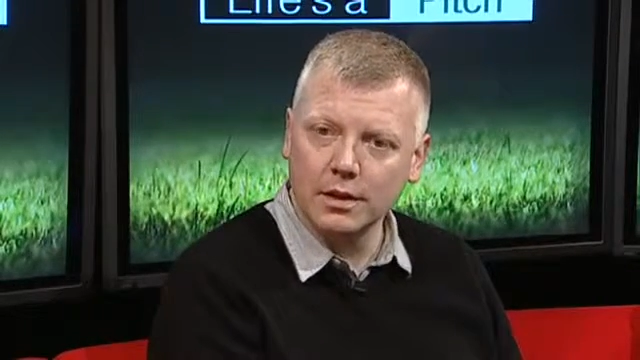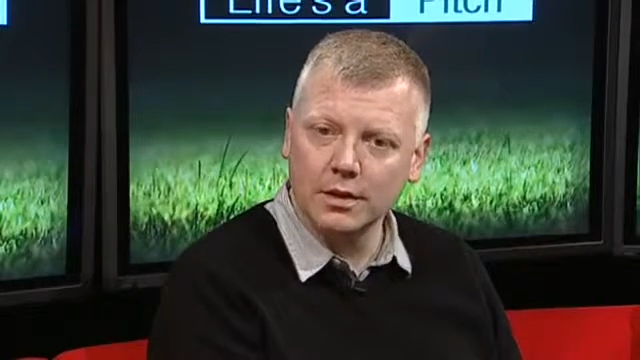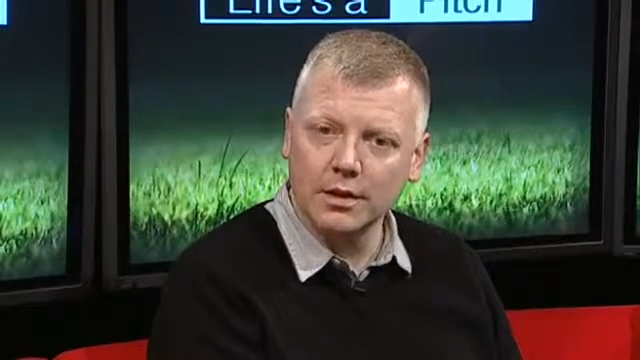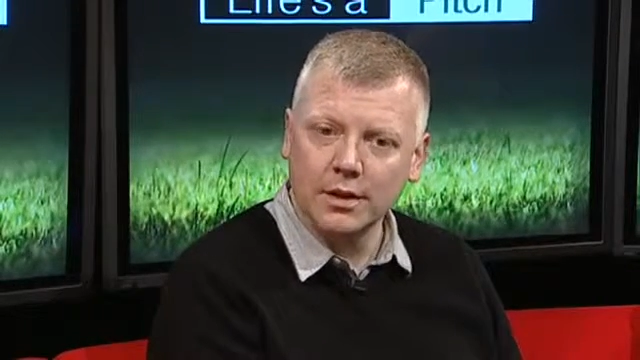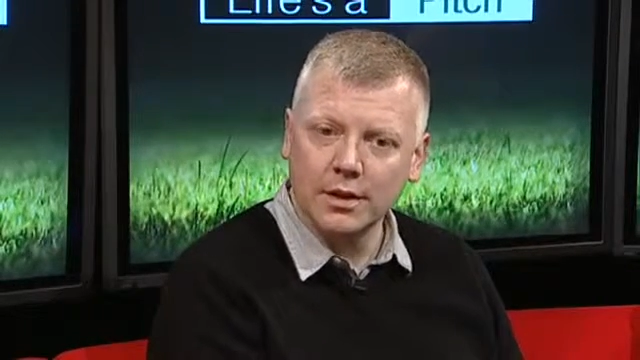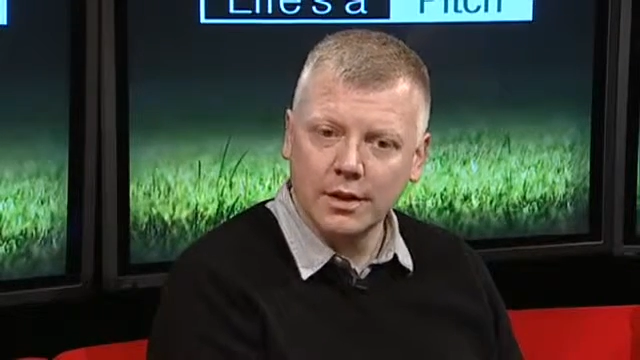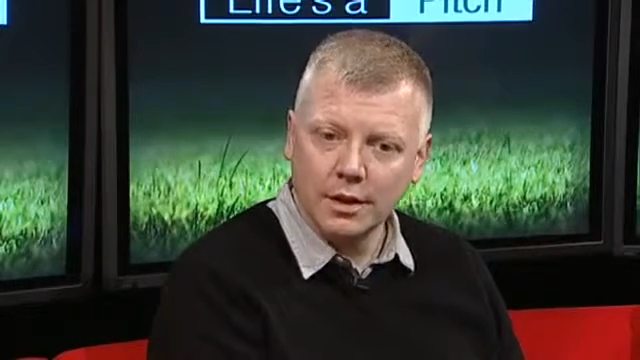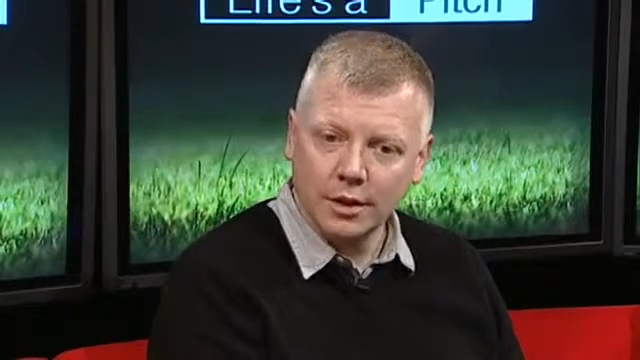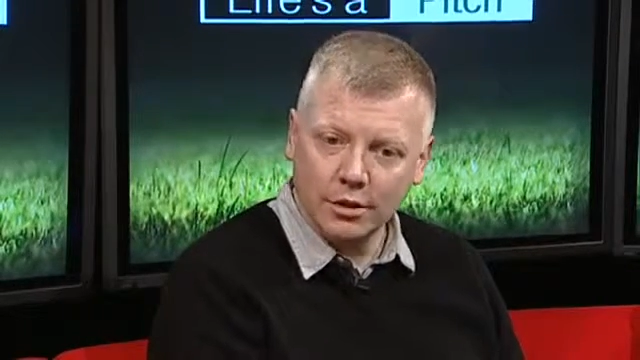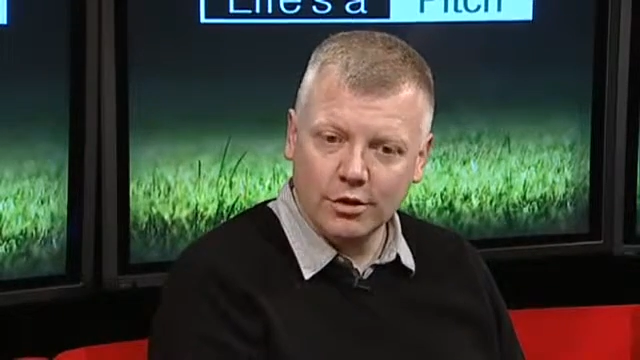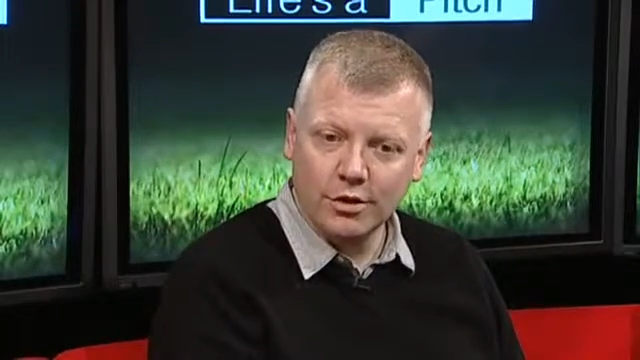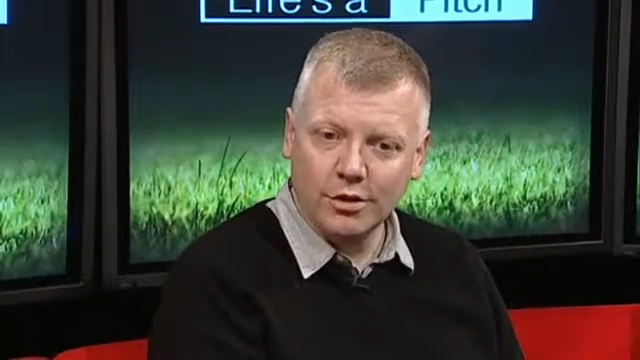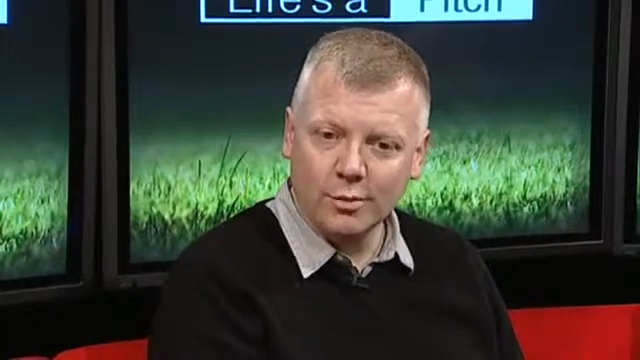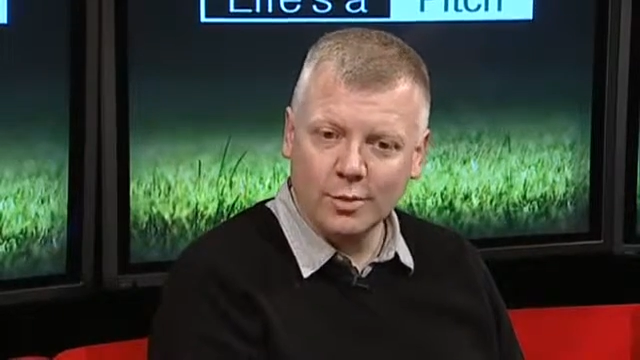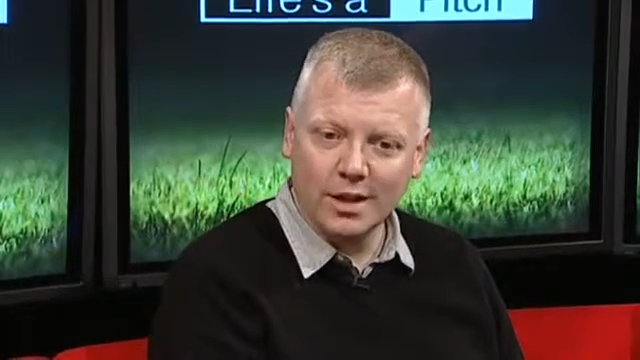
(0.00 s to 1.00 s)
And you
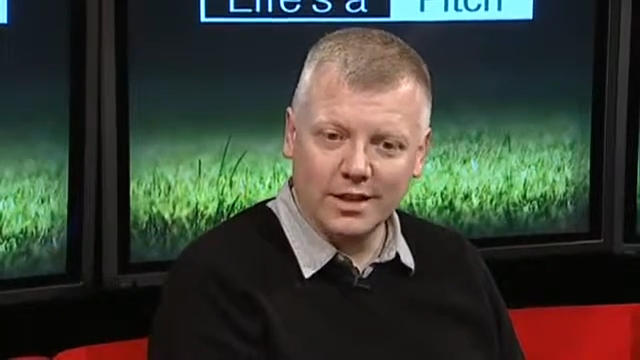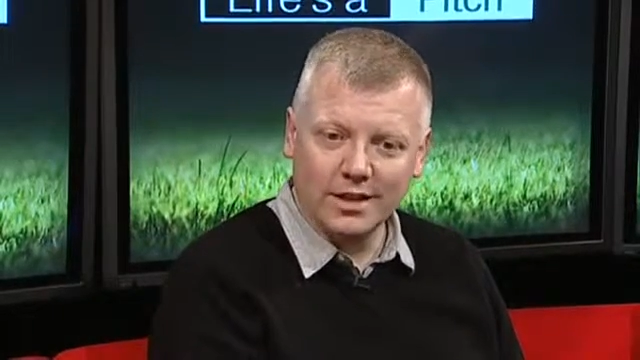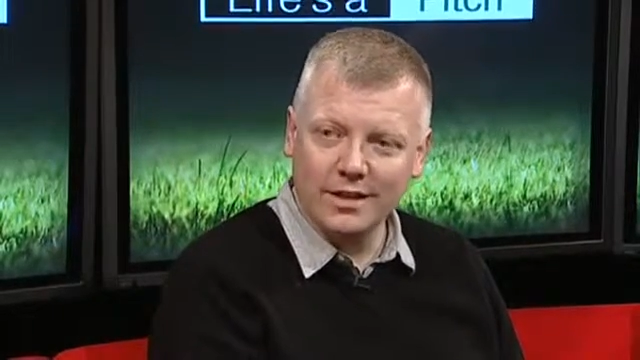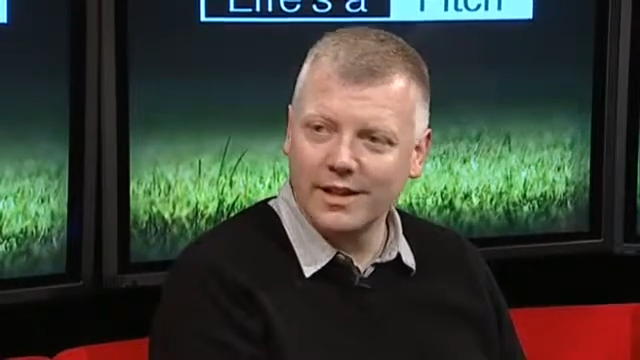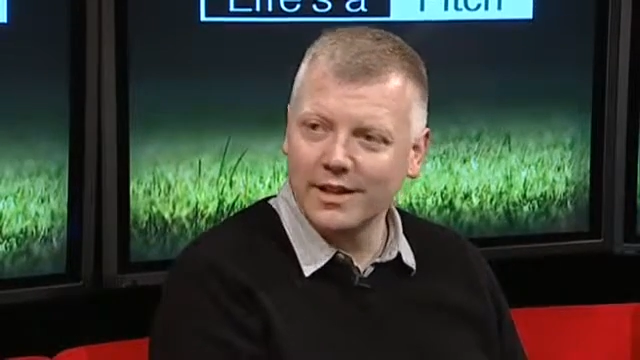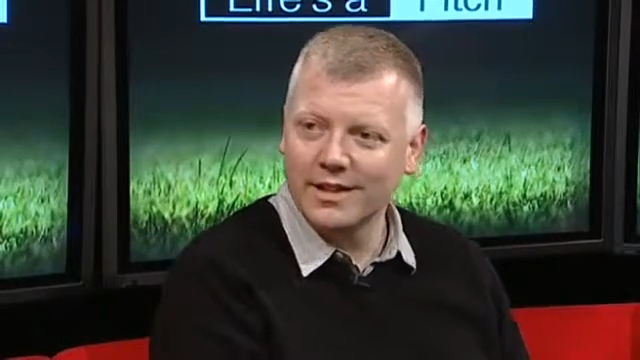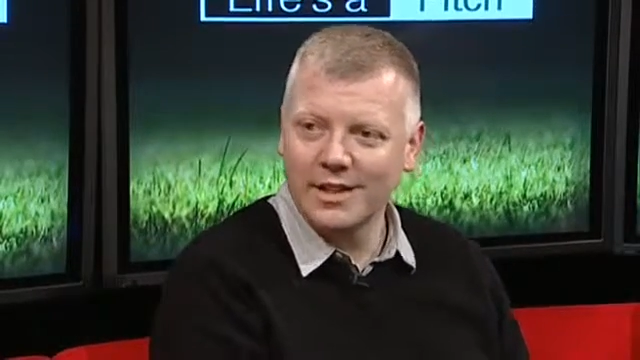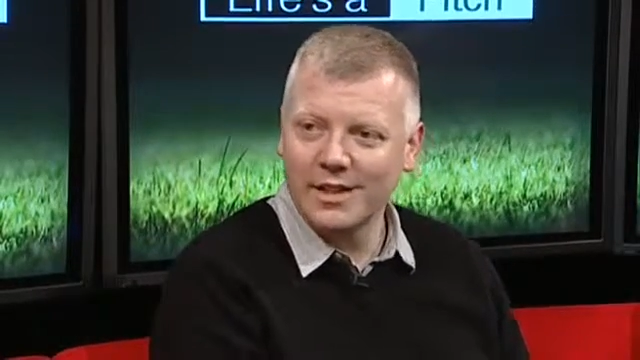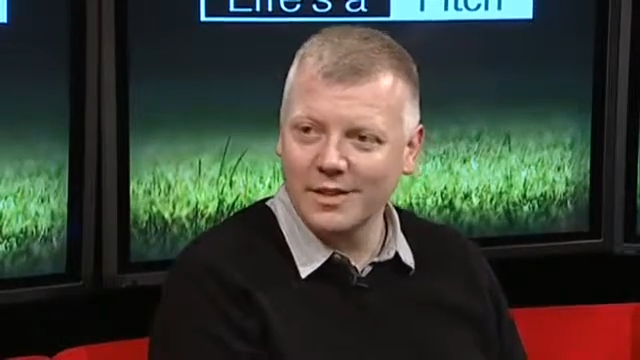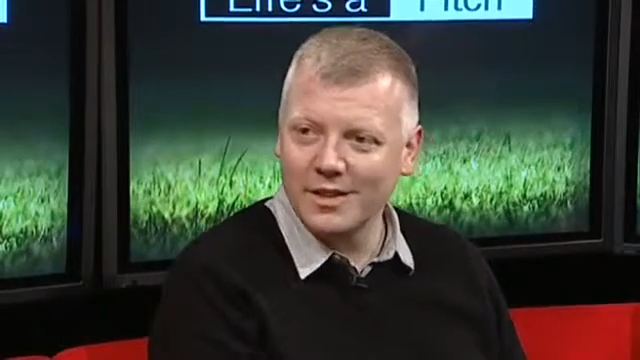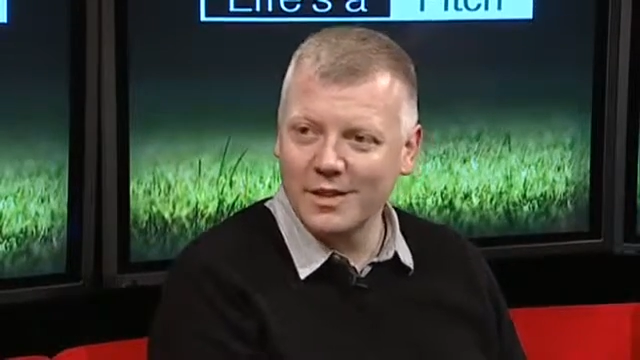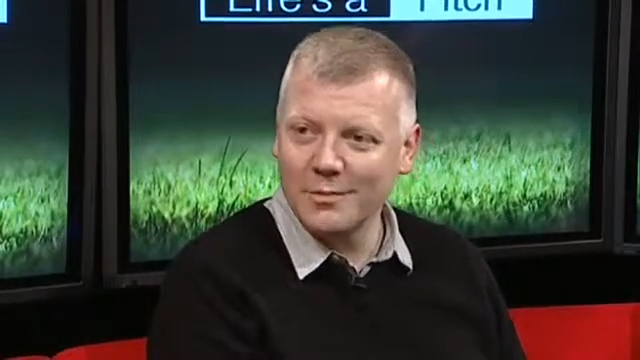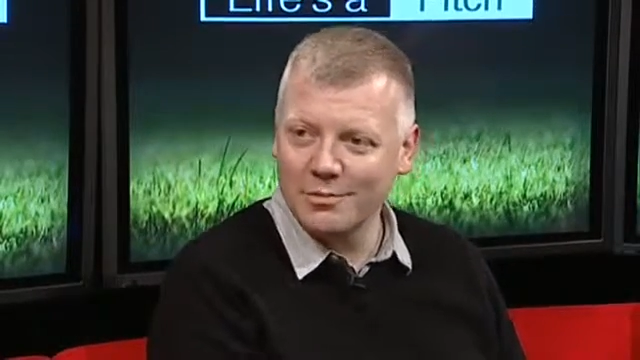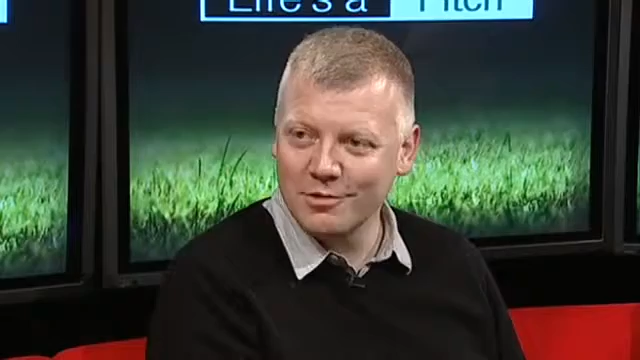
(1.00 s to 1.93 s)
look at Wigan, they're